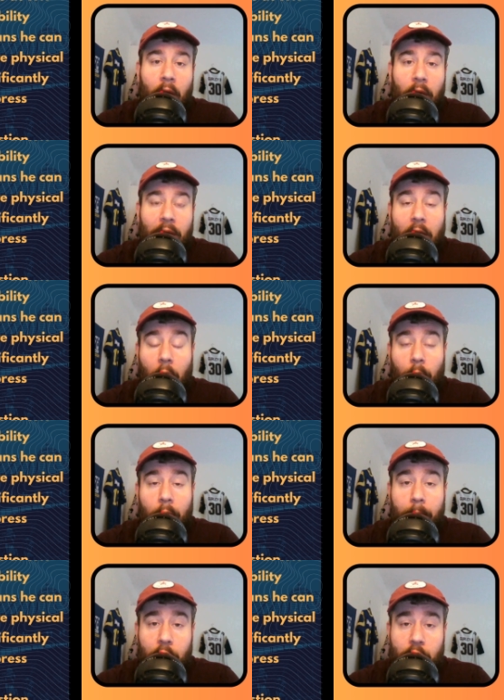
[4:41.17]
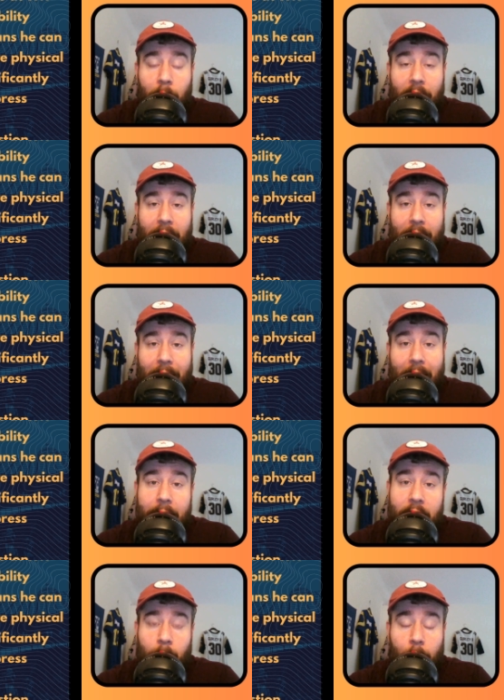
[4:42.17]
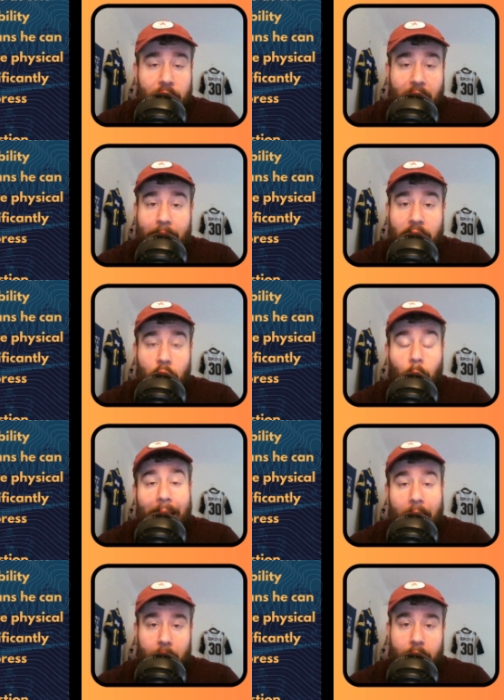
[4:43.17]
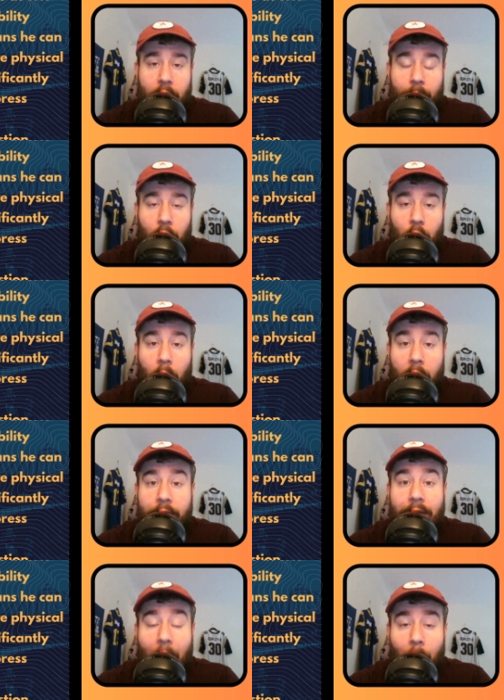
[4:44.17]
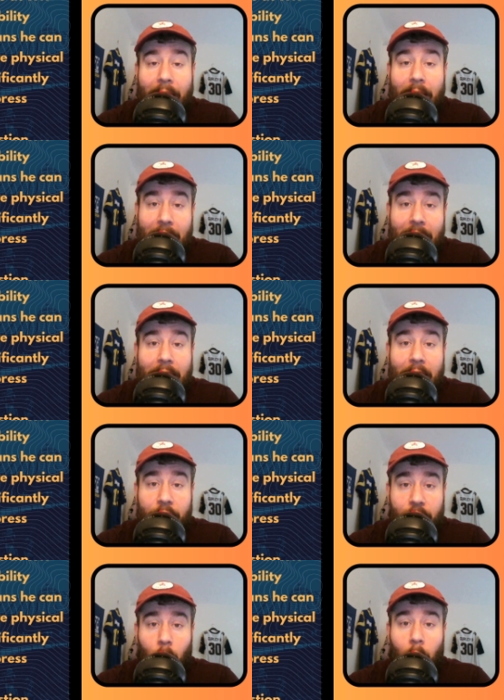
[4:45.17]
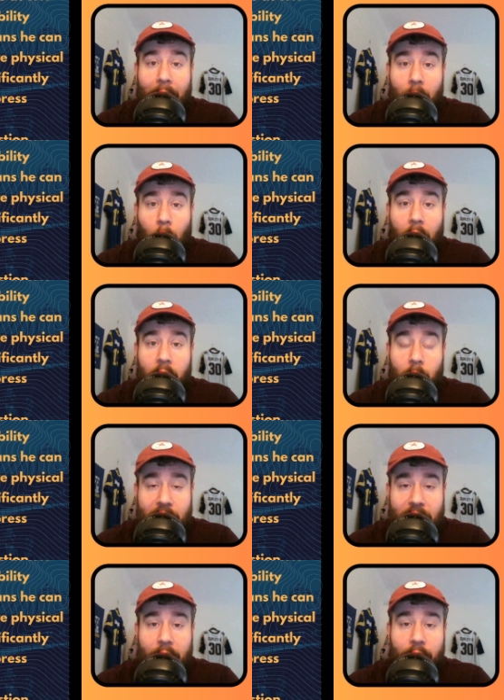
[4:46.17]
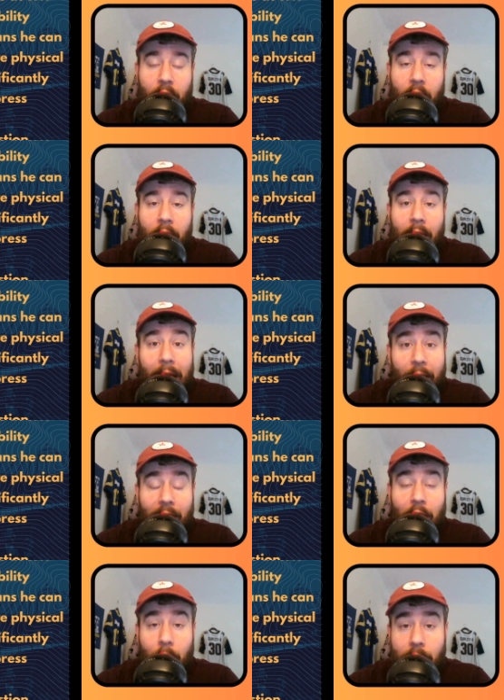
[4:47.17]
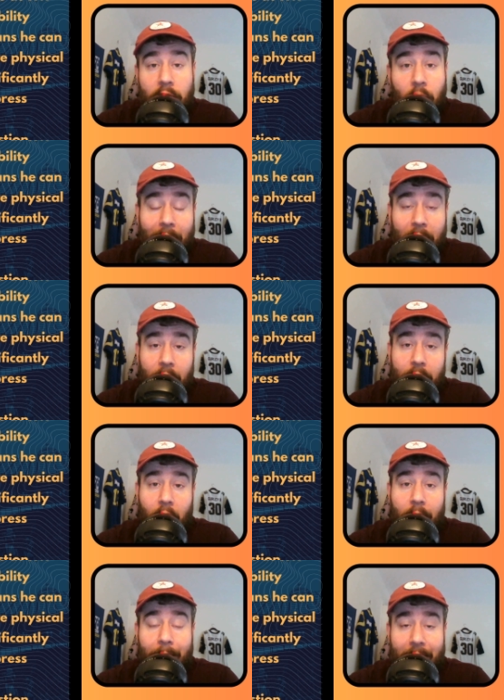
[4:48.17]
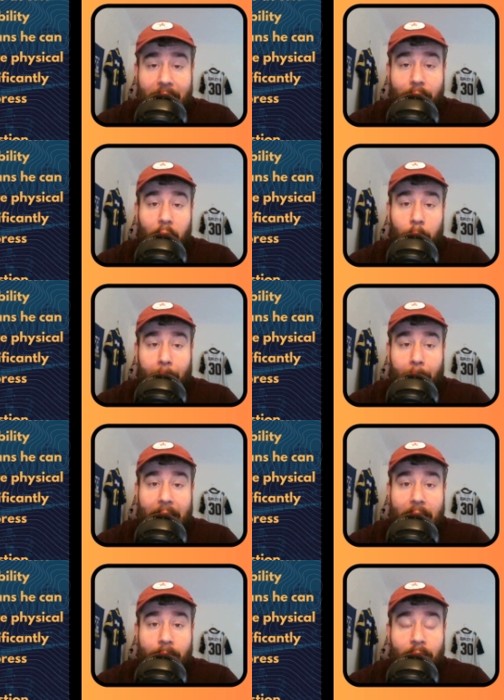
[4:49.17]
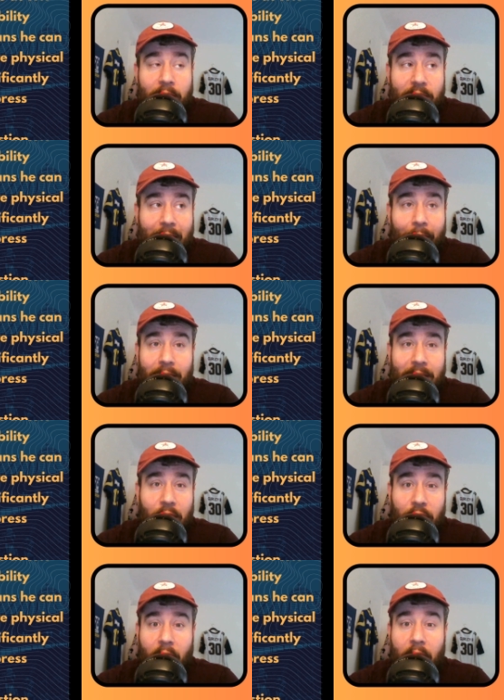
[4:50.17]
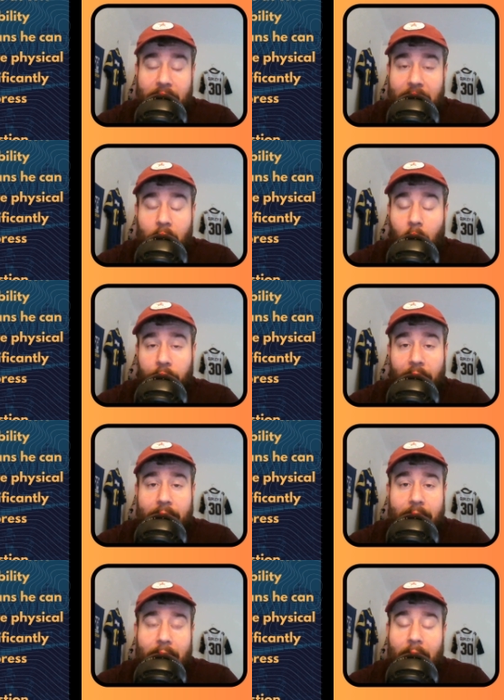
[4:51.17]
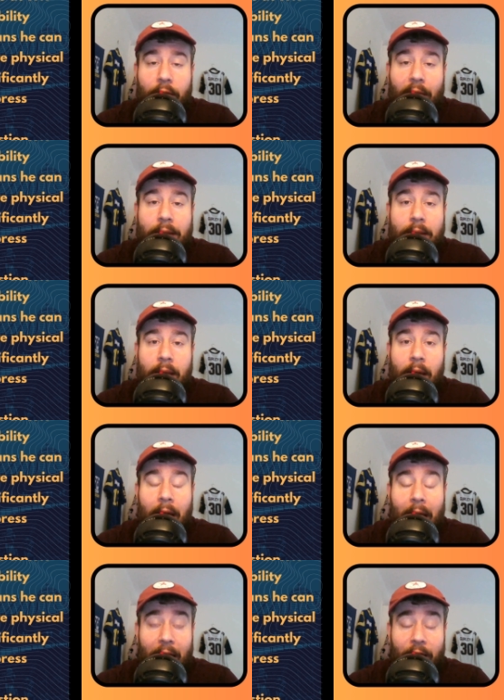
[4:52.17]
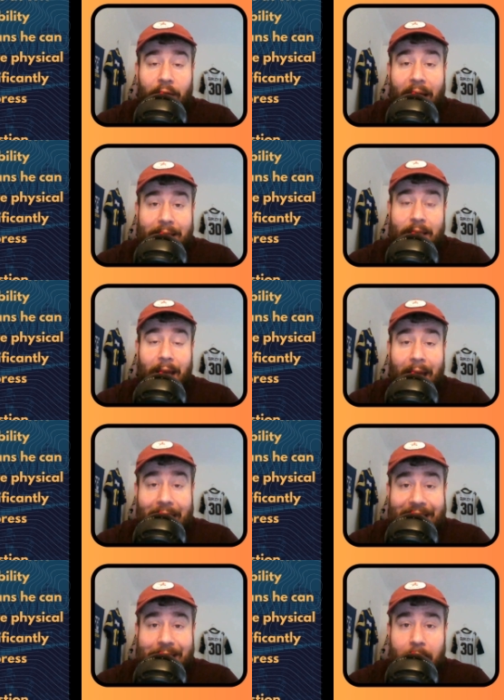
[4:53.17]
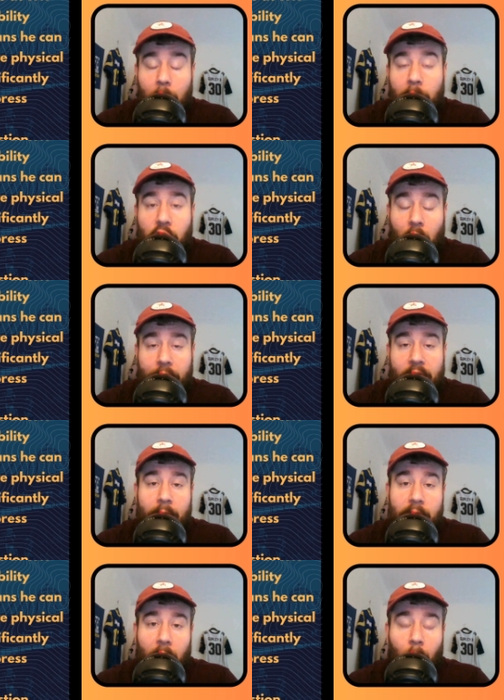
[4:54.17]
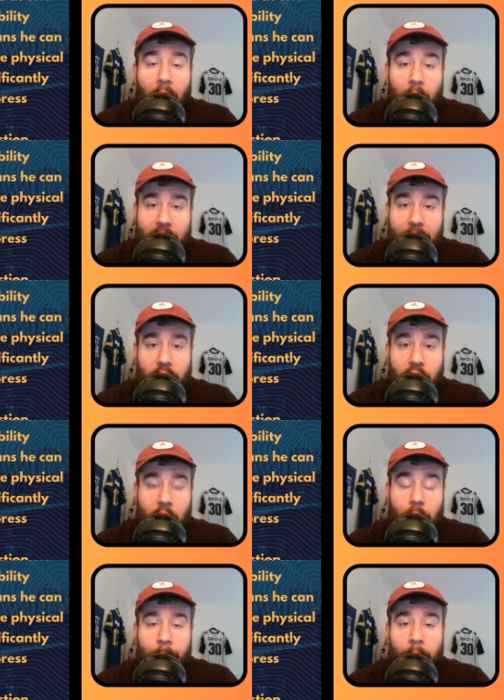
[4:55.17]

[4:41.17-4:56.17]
The current most predicted landing spot to him is New England, who are very needy for a wide receiver. If he goes New England, I believe he'll play 70-30 offense to defense. And if that's the case, I would draft him as my wide receiver 2.